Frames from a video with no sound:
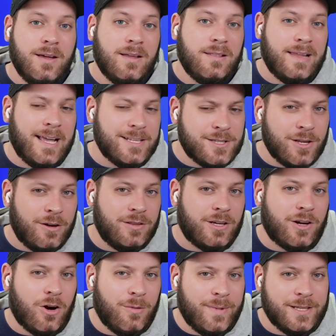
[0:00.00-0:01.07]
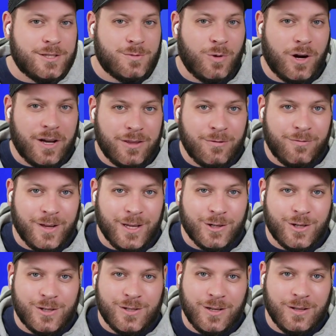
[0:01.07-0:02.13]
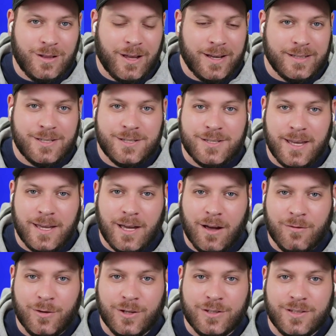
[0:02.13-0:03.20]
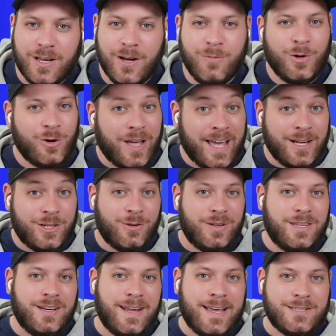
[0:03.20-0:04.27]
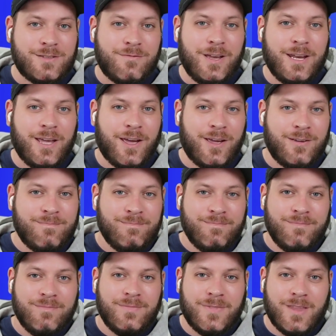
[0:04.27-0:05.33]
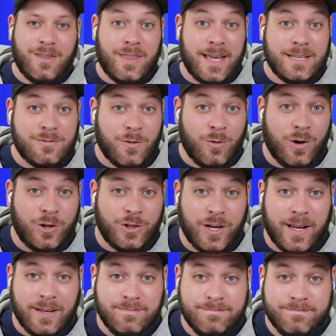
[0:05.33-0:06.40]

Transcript: Let us know in the comments what other features you'd like to see covered, and we'll catch you in the next video. Thanks for watching.